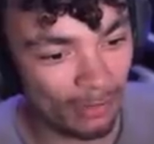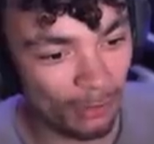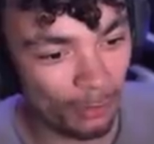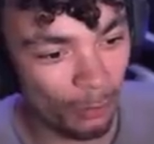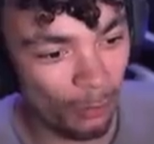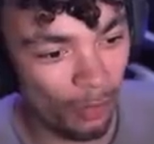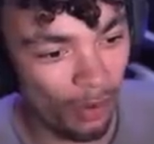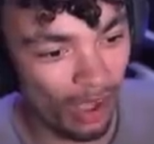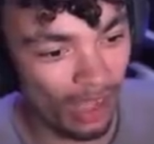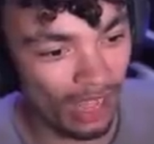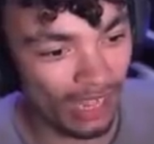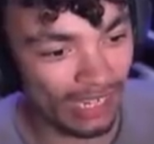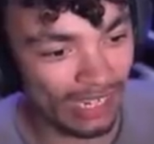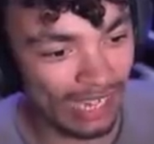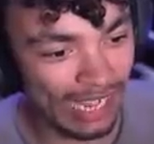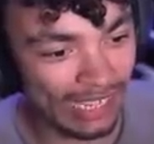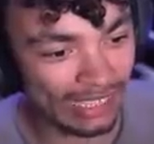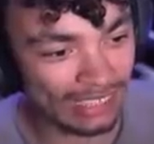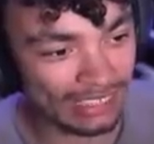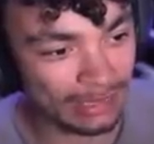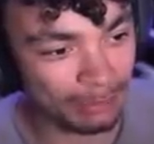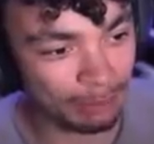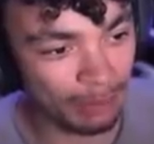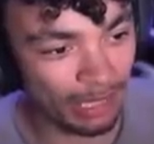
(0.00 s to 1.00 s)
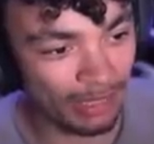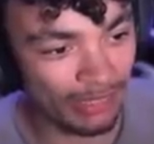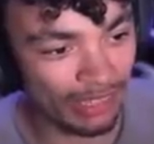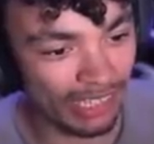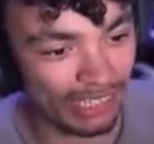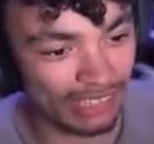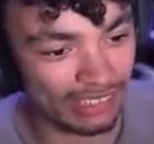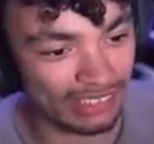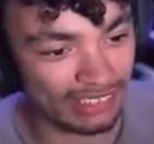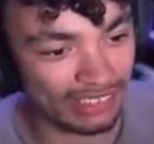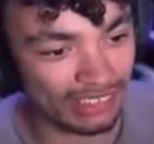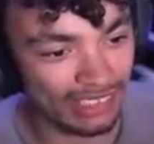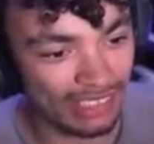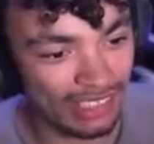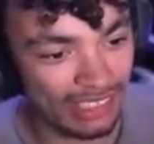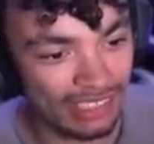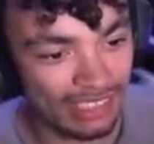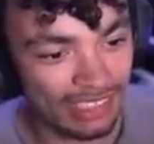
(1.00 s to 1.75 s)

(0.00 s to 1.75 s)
What an experience.